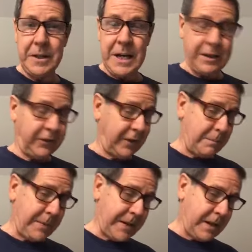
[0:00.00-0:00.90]
nick
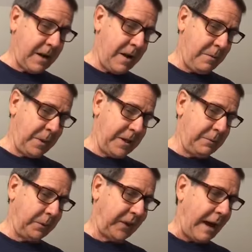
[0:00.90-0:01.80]
something when he
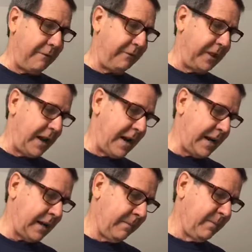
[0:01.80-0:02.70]
was out flying?